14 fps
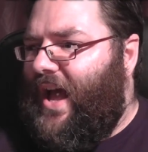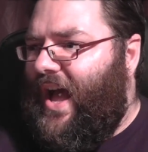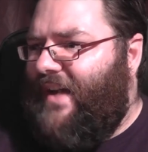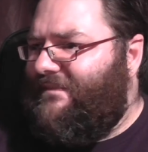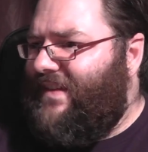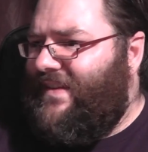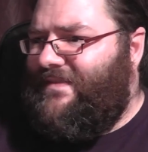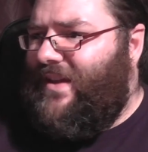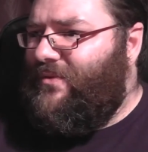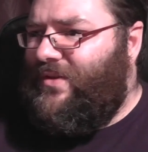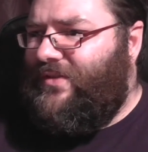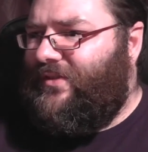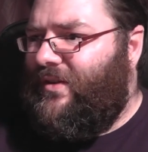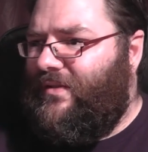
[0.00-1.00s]
And then
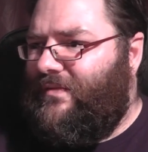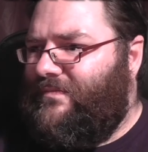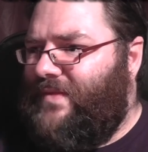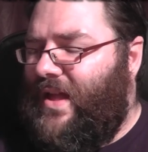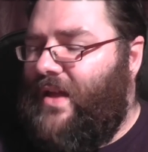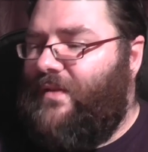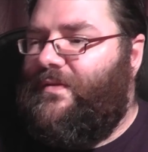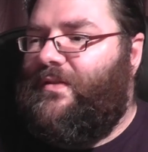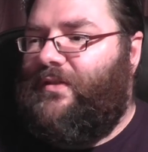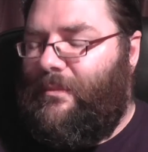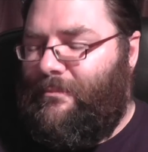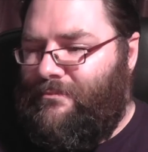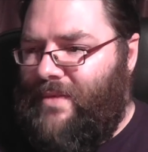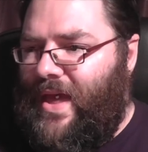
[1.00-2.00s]
there is
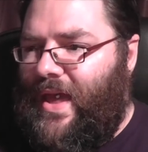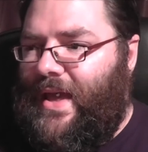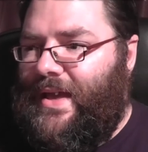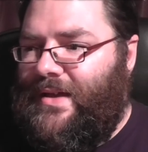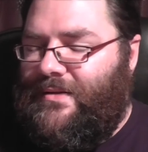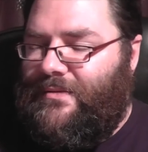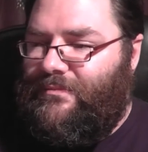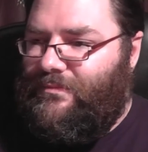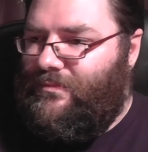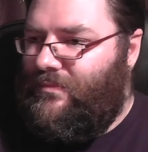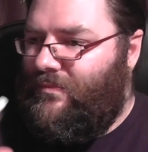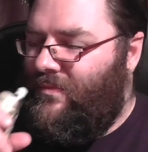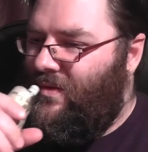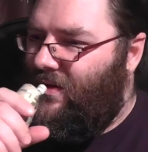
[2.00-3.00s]
to me,
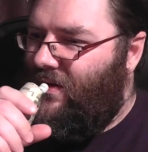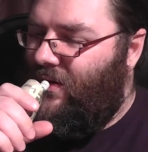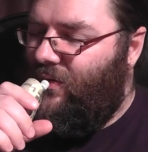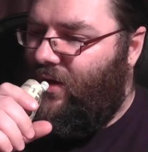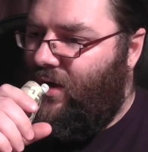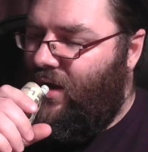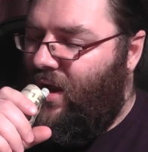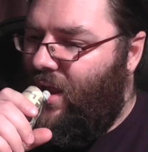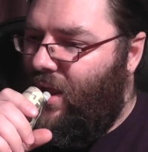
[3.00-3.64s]
hold on.